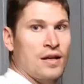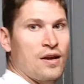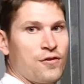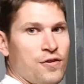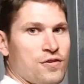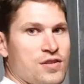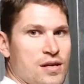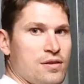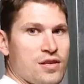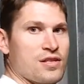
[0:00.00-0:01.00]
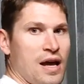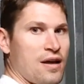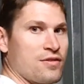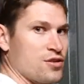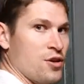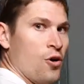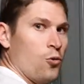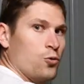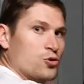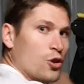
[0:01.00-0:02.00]
If you can see this hand's
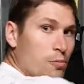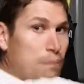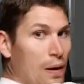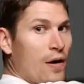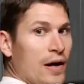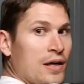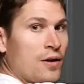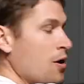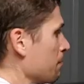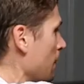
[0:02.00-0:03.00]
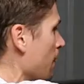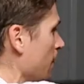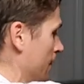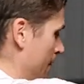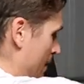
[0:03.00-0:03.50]
also applying an armbar